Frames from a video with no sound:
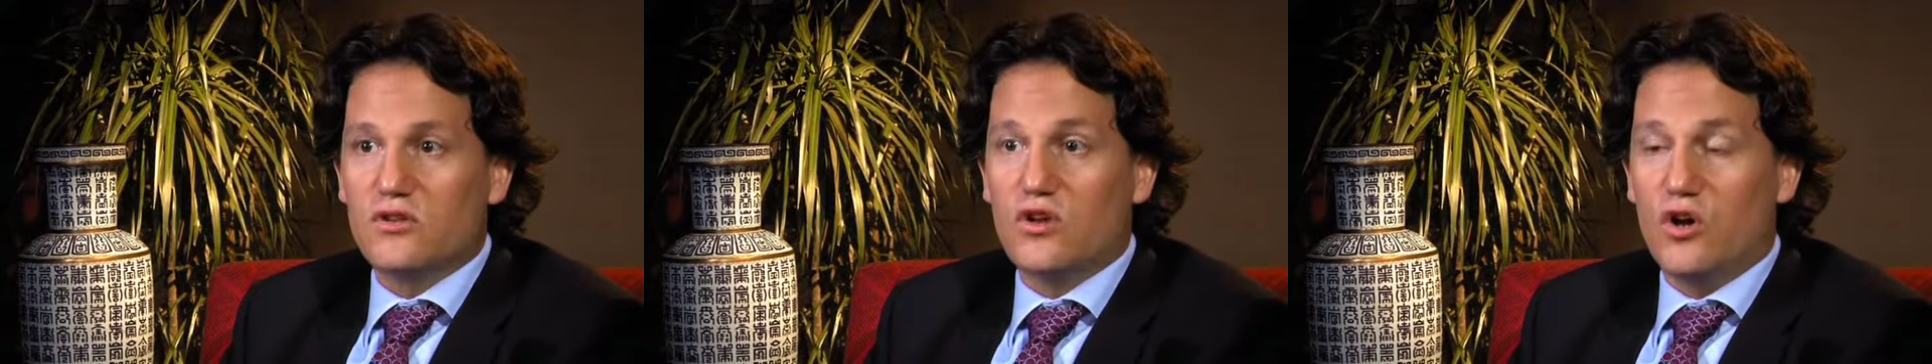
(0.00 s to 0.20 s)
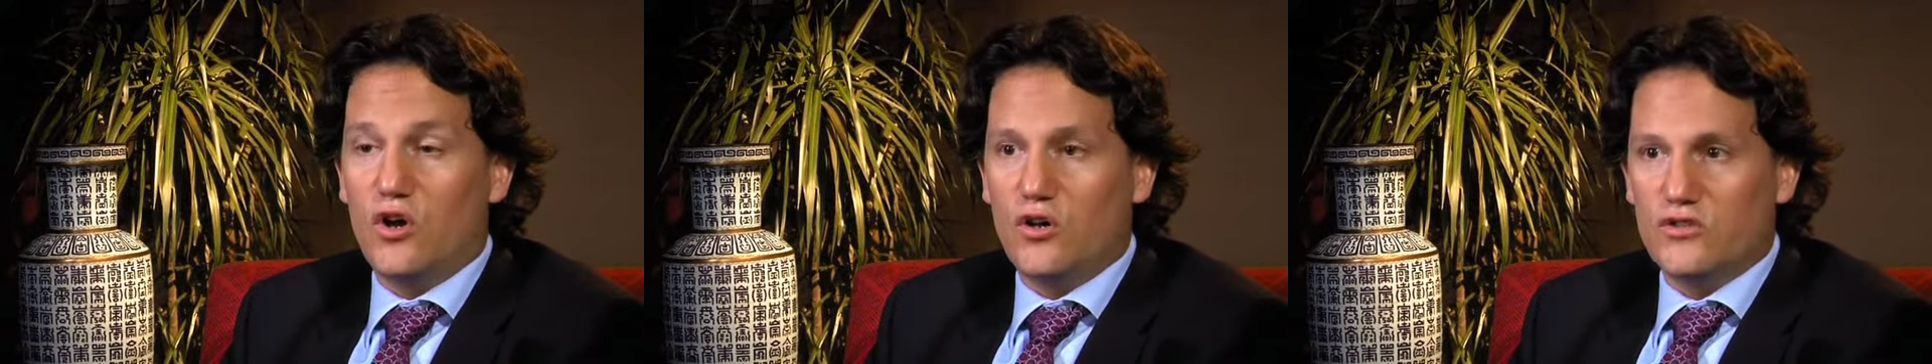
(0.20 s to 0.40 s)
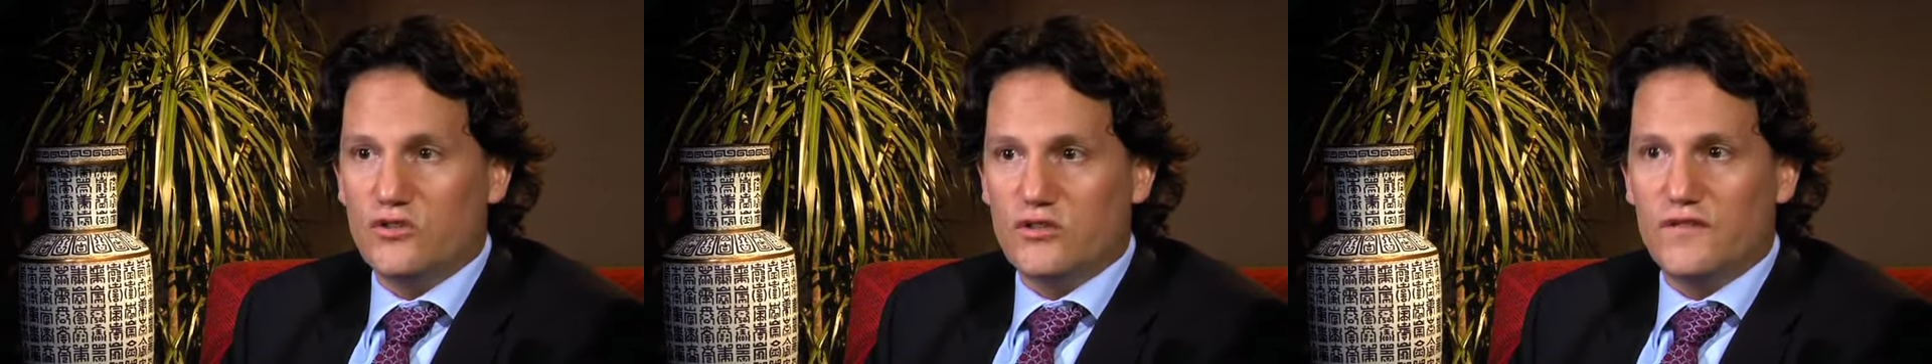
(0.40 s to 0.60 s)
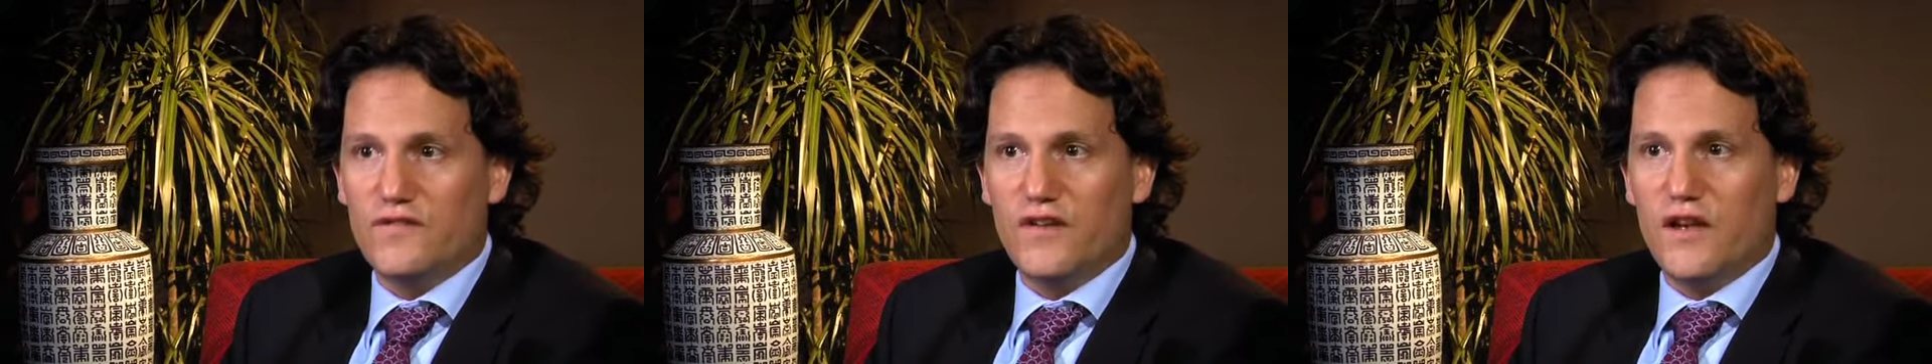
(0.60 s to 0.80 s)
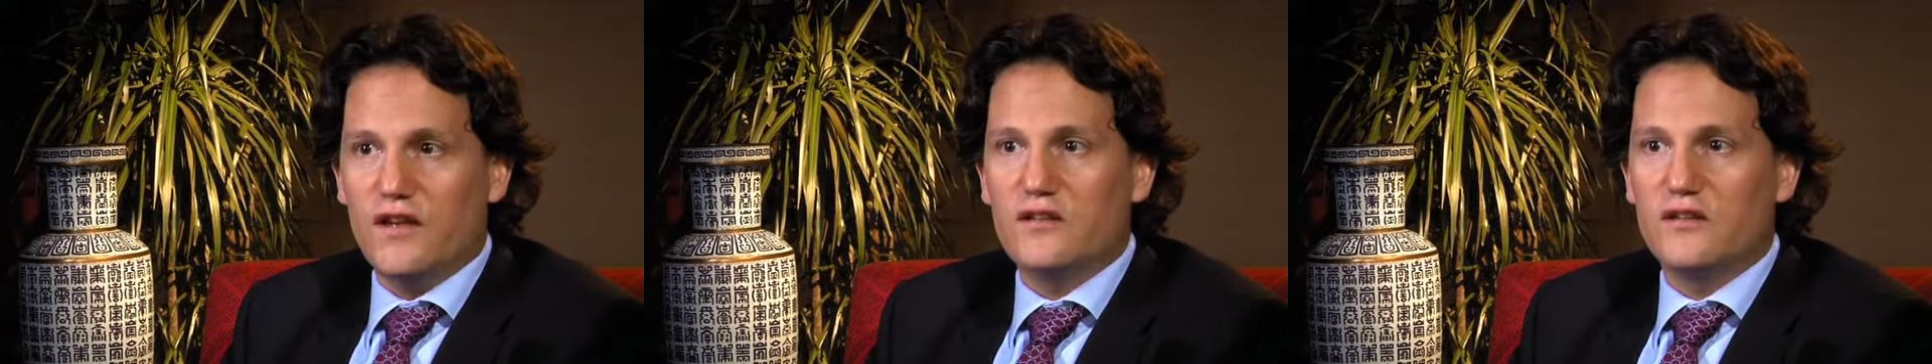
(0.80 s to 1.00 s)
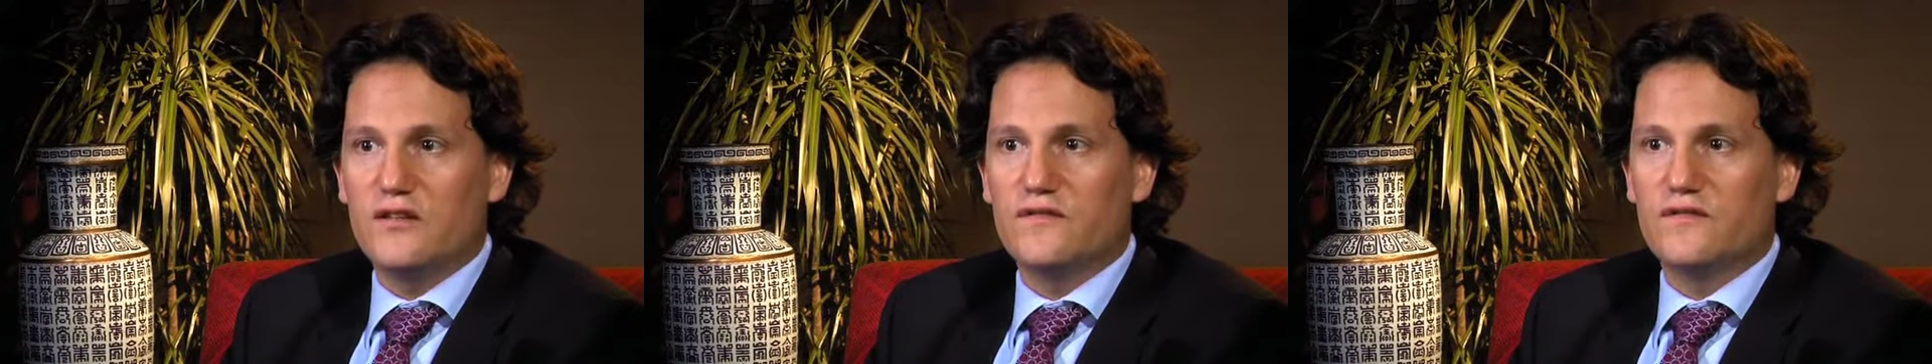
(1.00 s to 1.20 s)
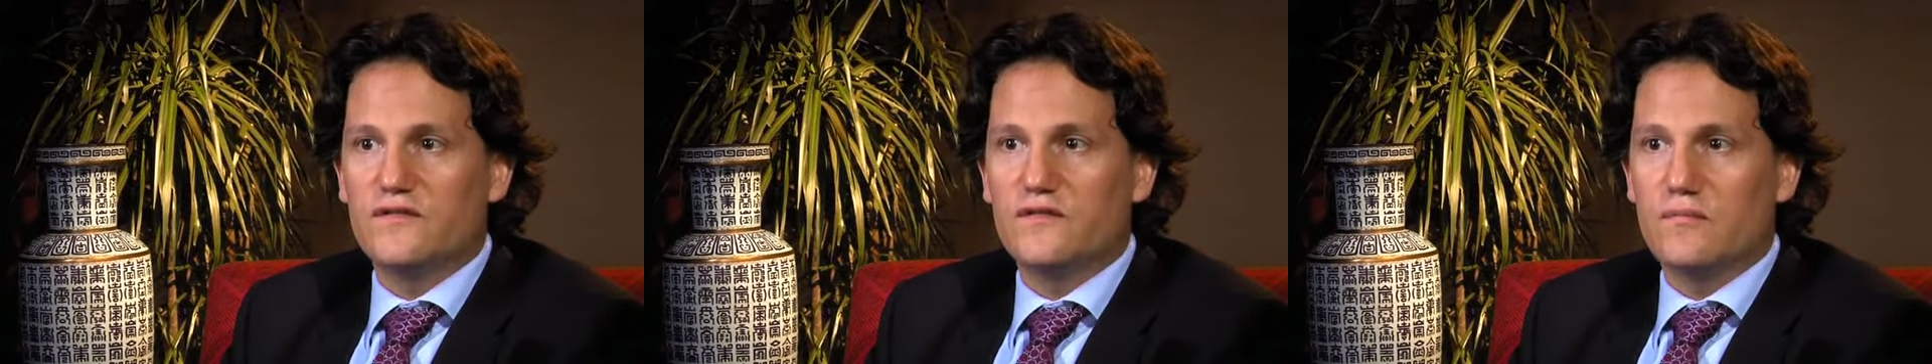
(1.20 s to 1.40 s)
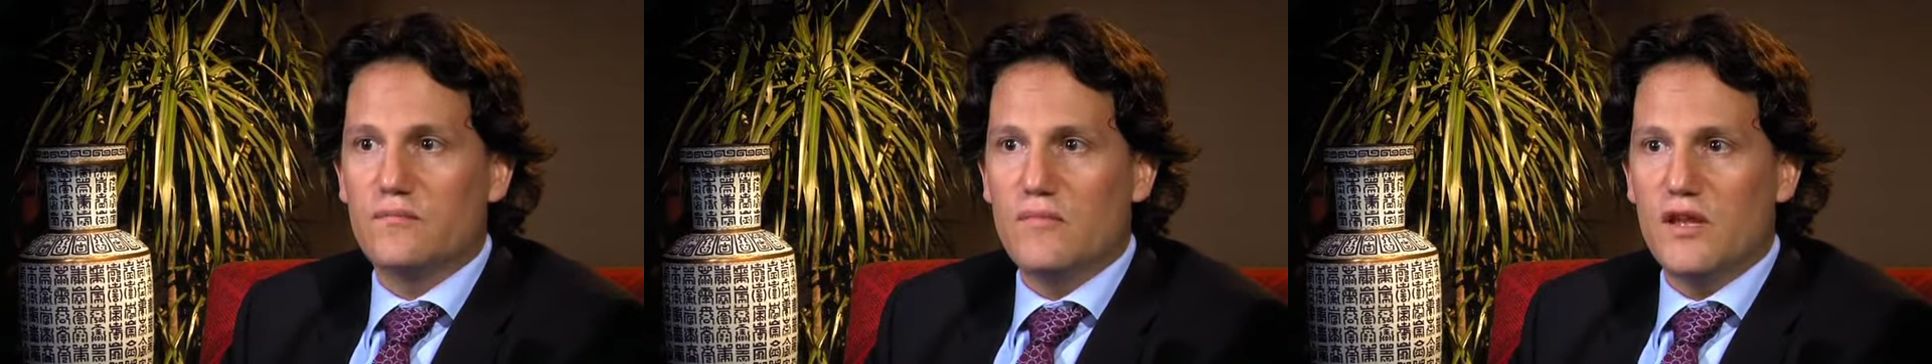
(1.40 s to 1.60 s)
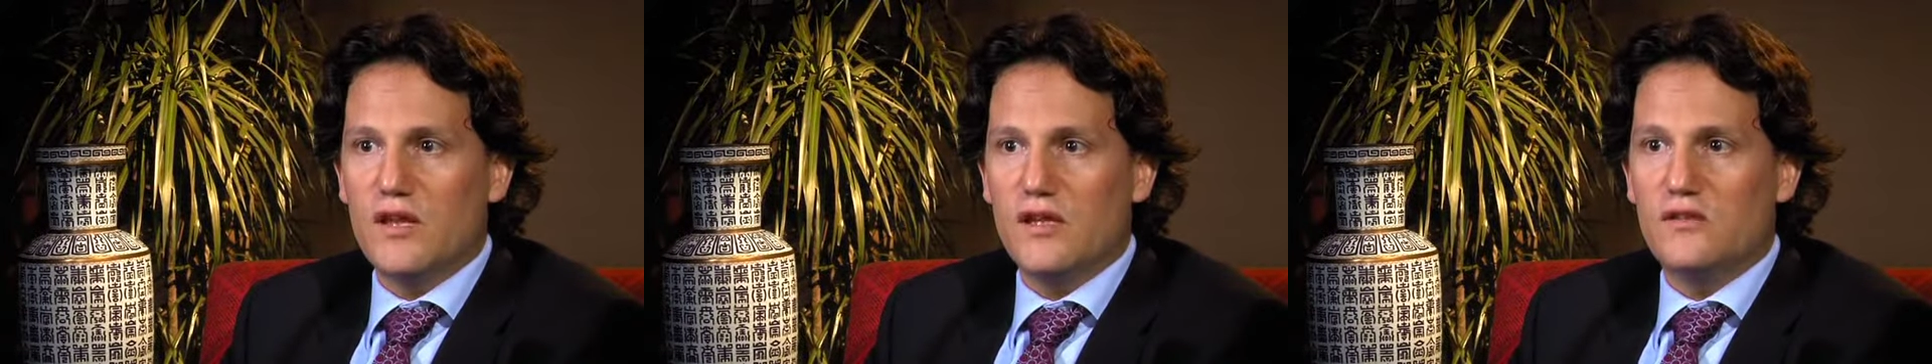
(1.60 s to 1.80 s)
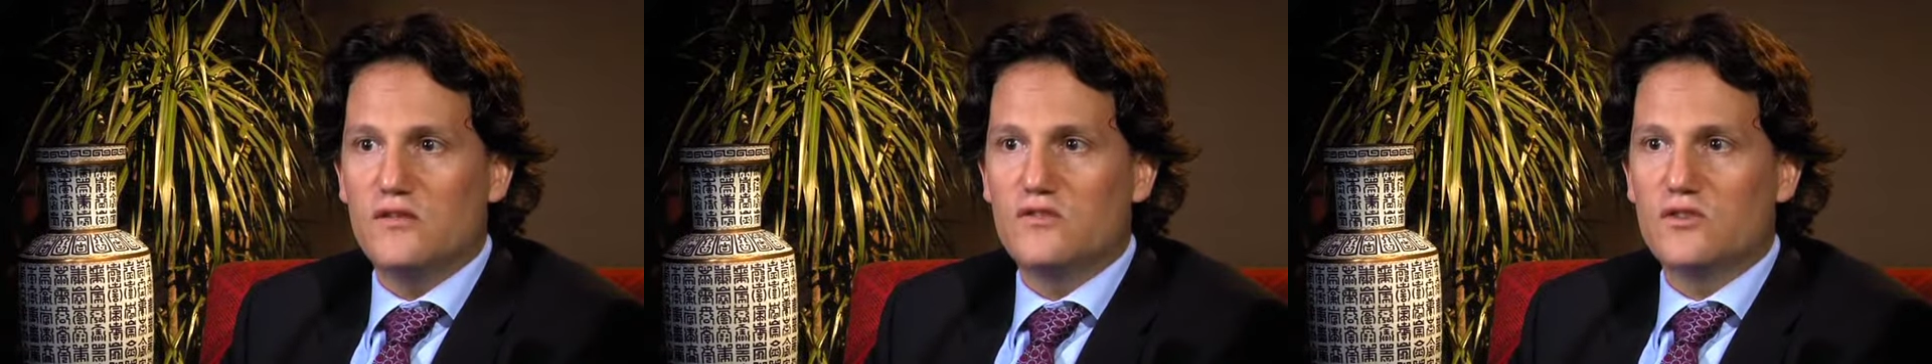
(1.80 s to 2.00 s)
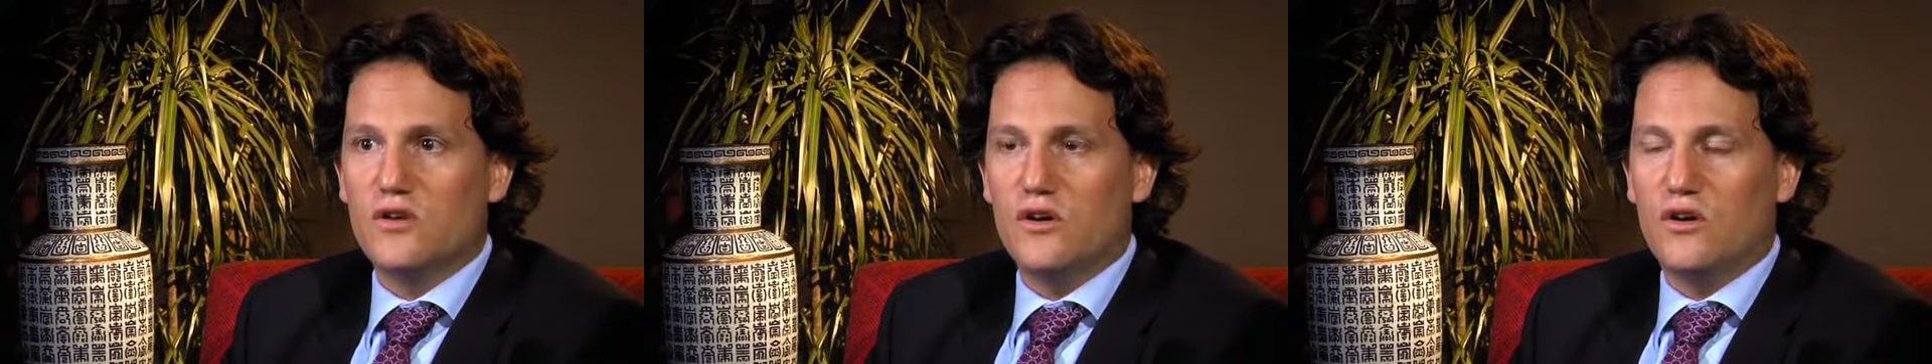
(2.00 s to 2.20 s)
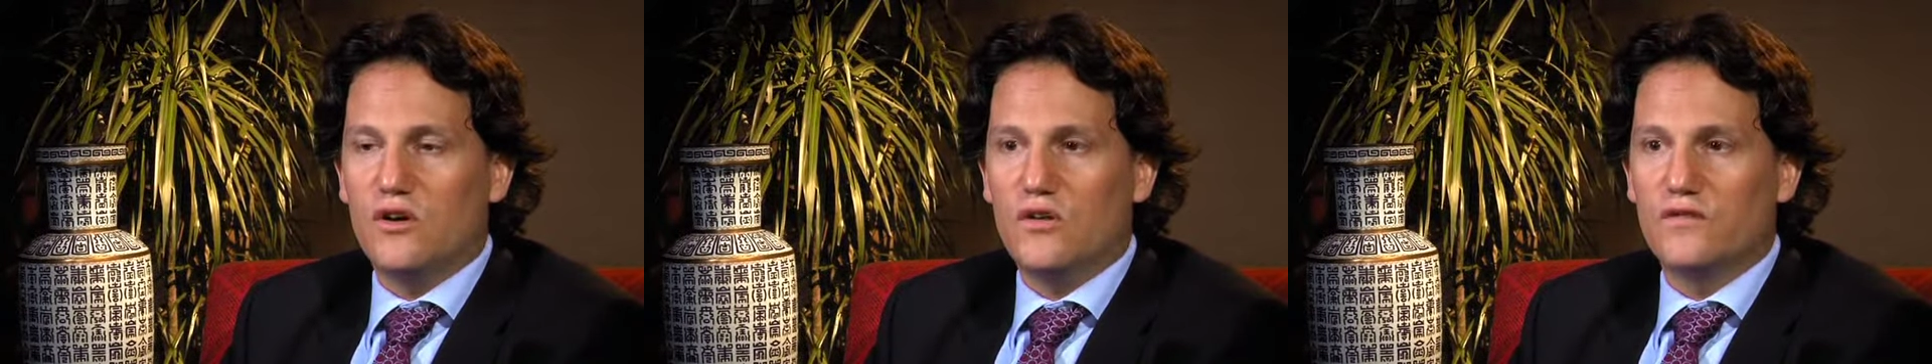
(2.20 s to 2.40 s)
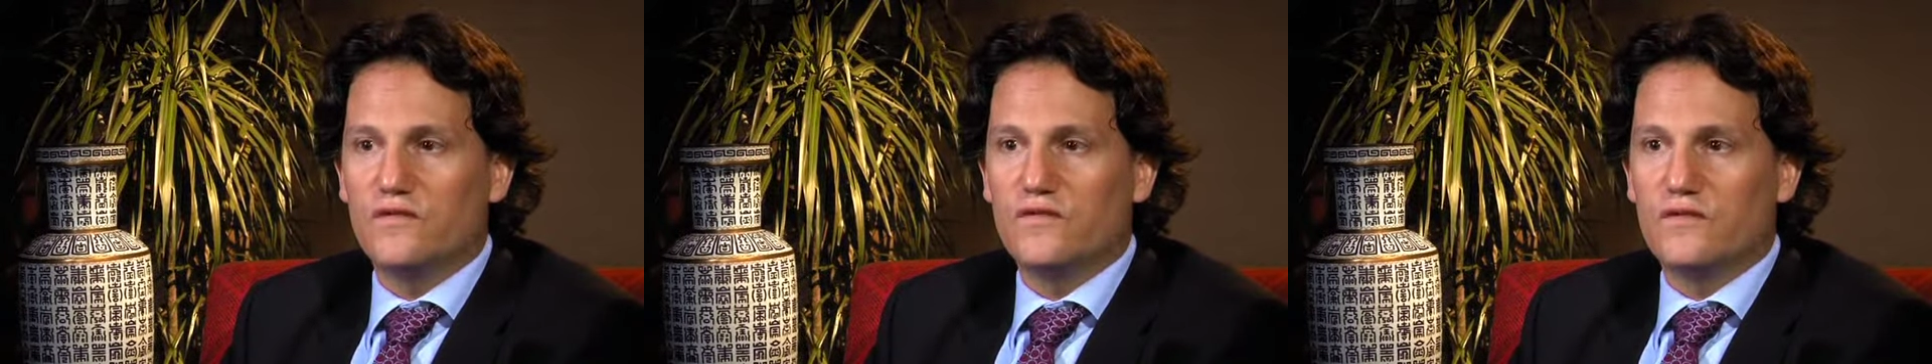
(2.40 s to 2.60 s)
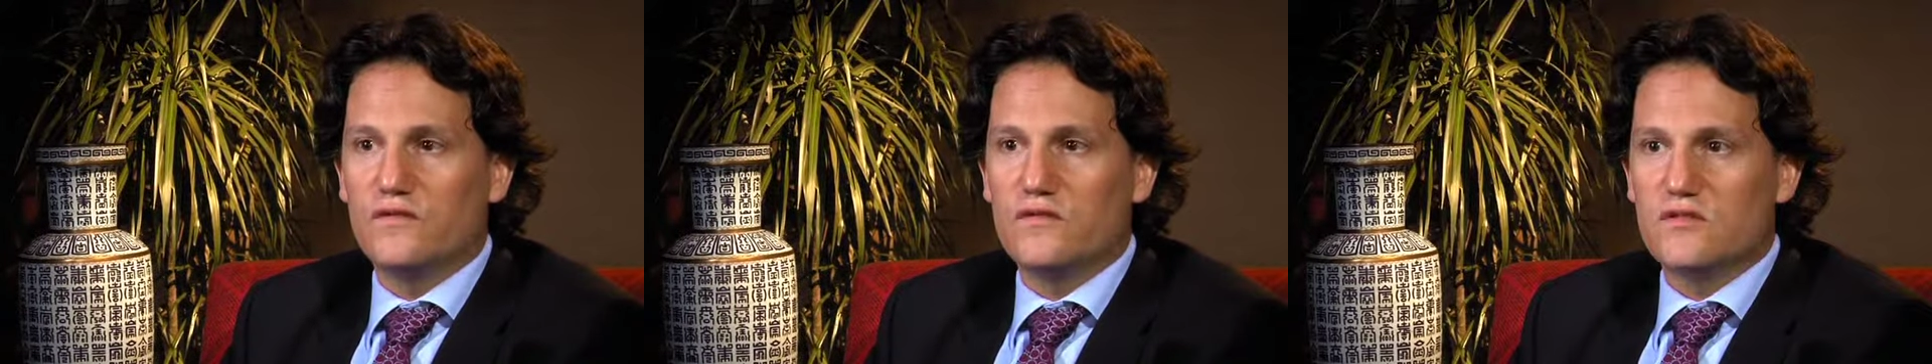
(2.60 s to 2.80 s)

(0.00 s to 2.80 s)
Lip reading: cost-effective means of